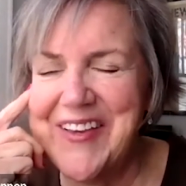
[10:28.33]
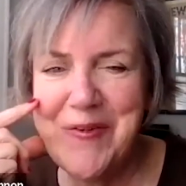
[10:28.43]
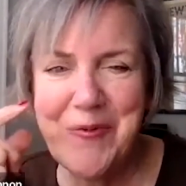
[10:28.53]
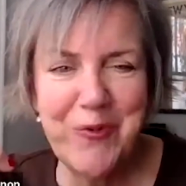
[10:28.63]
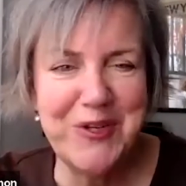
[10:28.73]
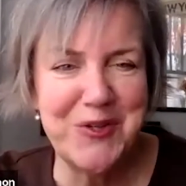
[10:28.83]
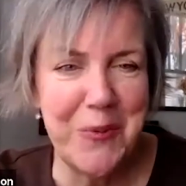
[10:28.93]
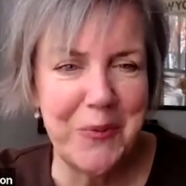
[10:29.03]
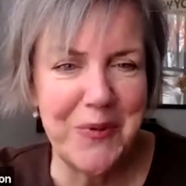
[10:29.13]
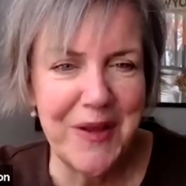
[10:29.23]
we
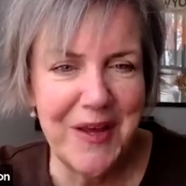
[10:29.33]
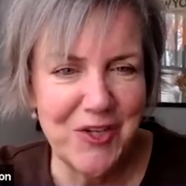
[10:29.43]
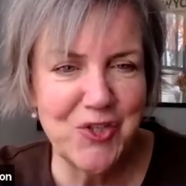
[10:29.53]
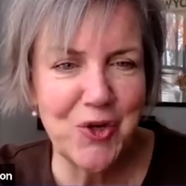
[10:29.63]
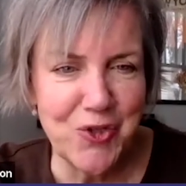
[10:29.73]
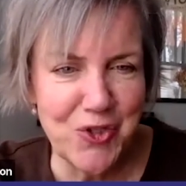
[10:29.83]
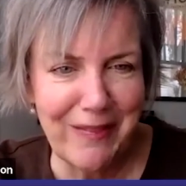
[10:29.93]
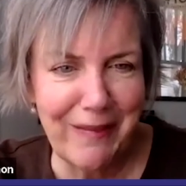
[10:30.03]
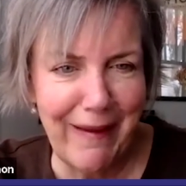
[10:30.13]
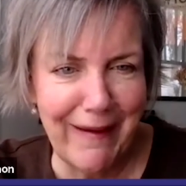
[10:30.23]
do church
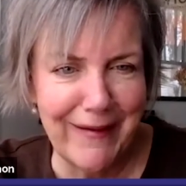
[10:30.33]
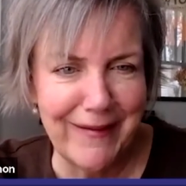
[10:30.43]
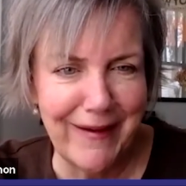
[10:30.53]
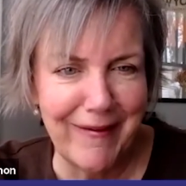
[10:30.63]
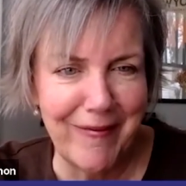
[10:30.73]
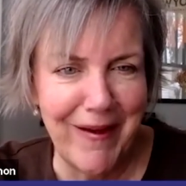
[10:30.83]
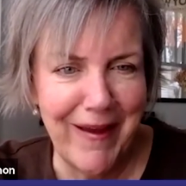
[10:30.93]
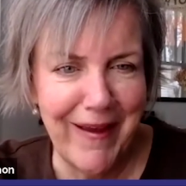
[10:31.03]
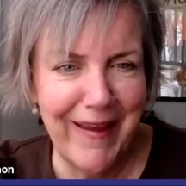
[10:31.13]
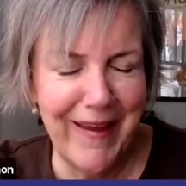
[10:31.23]
online now,
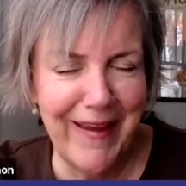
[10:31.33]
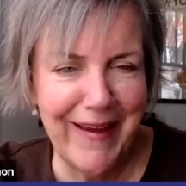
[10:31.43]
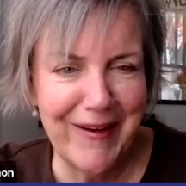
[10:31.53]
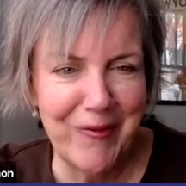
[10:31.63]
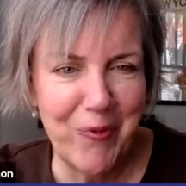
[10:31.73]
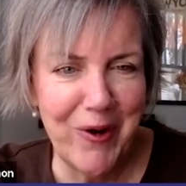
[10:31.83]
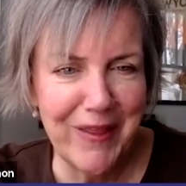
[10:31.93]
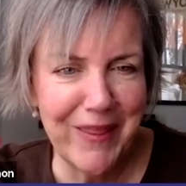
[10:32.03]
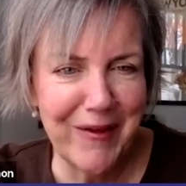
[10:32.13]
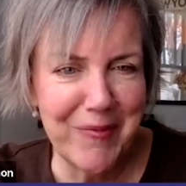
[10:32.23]
and one
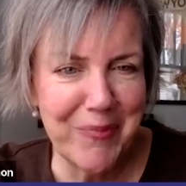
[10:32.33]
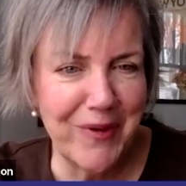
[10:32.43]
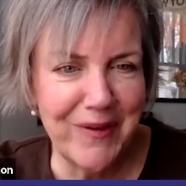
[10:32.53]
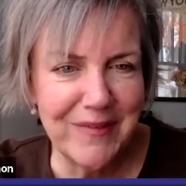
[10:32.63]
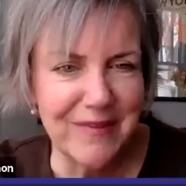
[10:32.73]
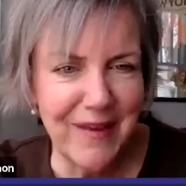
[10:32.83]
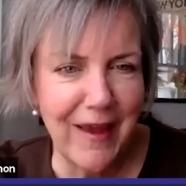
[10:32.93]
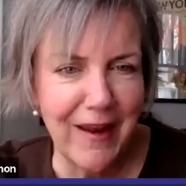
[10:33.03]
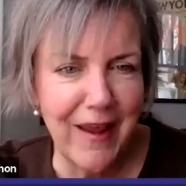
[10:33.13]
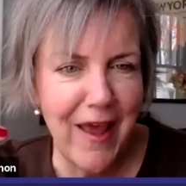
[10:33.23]
of the priests
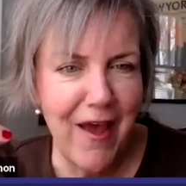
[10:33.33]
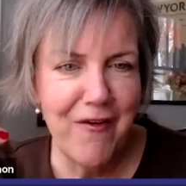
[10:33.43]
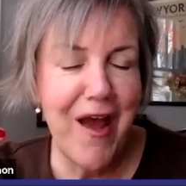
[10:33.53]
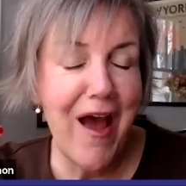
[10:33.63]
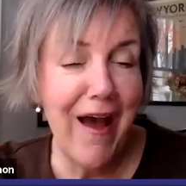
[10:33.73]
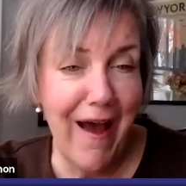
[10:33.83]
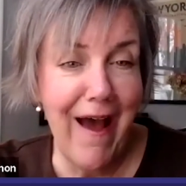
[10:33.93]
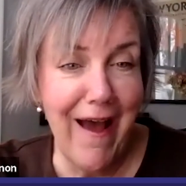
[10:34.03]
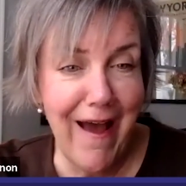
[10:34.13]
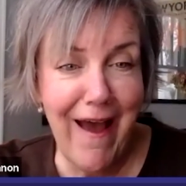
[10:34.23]
said,
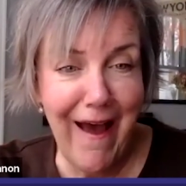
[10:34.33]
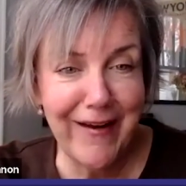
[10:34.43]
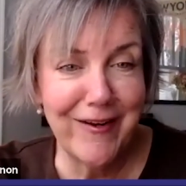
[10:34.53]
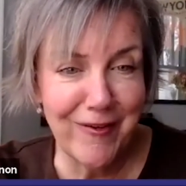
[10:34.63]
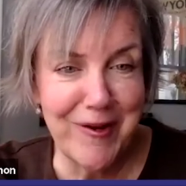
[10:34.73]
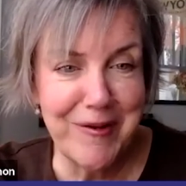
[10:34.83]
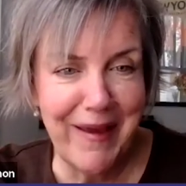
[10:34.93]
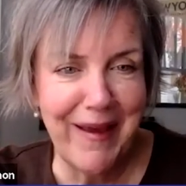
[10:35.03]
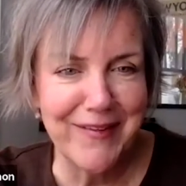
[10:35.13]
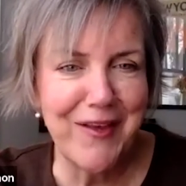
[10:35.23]
uh, during
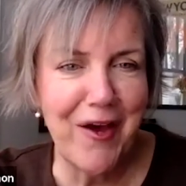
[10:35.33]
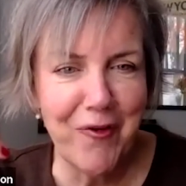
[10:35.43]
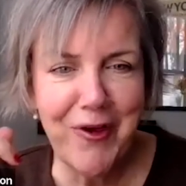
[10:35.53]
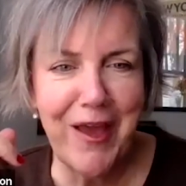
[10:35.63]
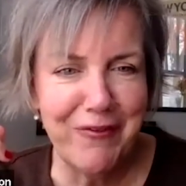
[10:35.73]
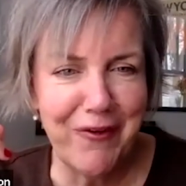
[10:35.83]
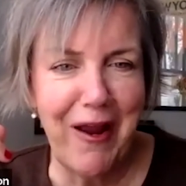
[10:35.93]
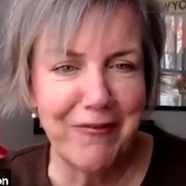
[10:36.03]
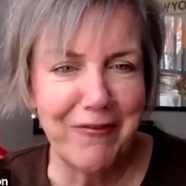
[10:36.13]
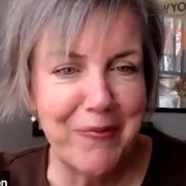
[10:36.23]
Mass, okay, for
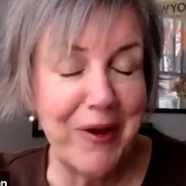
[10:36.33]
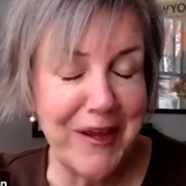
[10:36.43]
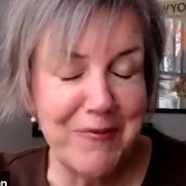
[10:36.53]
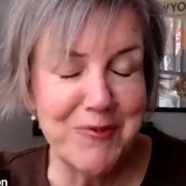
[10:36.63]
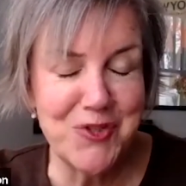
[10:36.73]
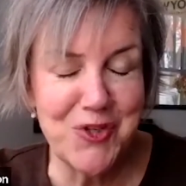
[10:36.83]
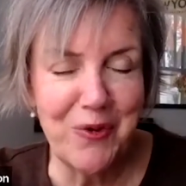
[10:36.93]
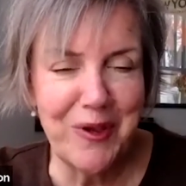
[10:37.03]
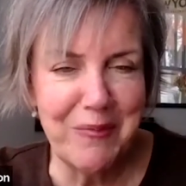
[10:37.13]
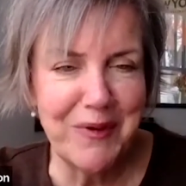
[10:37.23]
everyone, he was
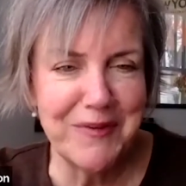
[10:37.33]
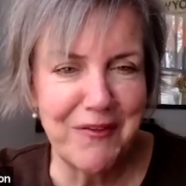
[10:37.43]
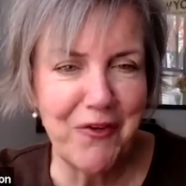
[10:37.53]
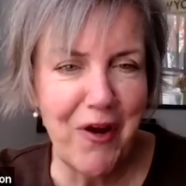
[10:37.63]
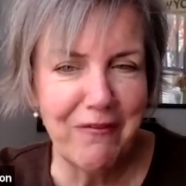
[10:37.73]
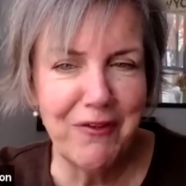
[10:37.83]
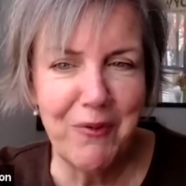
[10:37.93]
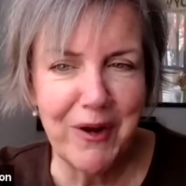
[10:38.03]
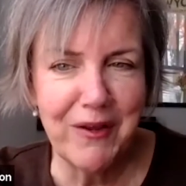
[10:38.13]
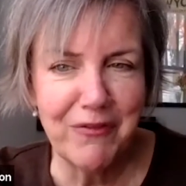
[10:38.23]
joking, but he said, for
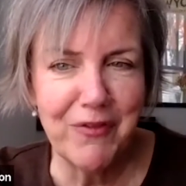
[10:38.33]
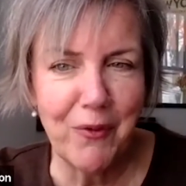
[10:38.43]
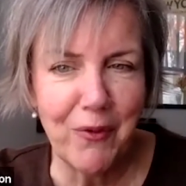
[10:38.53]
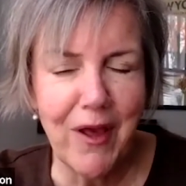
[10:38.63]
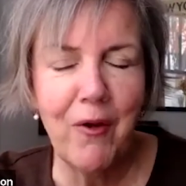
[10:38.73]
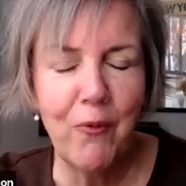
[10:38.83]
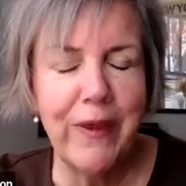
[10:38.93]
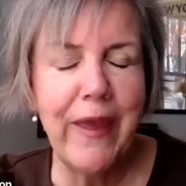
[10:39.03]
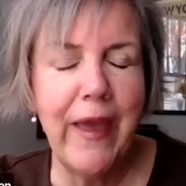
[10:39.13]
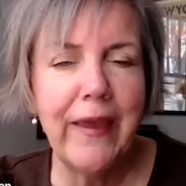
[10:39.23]
everyone in Florida, we
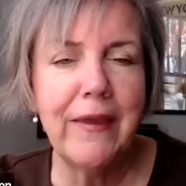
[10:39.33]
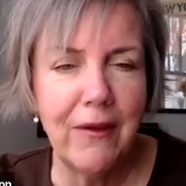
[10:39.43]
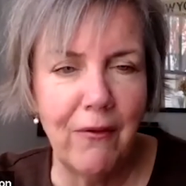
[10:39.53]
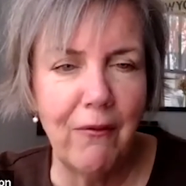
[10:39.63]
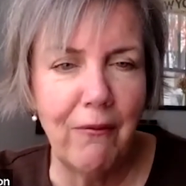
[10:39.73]
hate you.